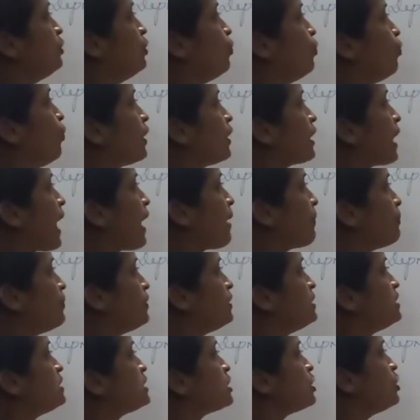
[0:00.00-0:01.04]
what
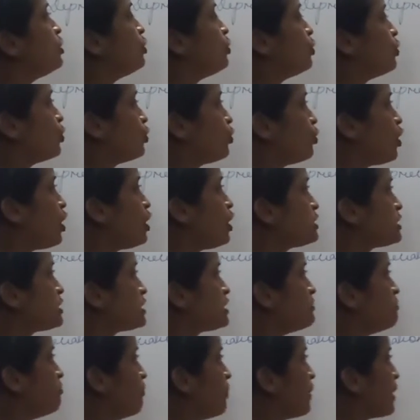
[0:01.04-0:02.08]
happens?
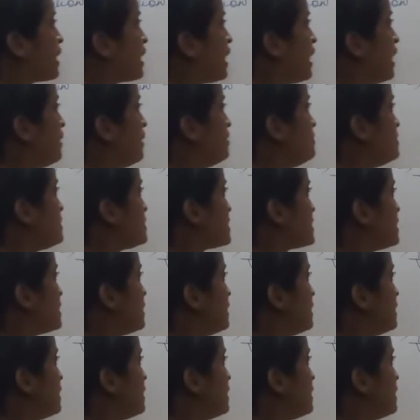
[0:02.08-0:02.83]
Gross becomes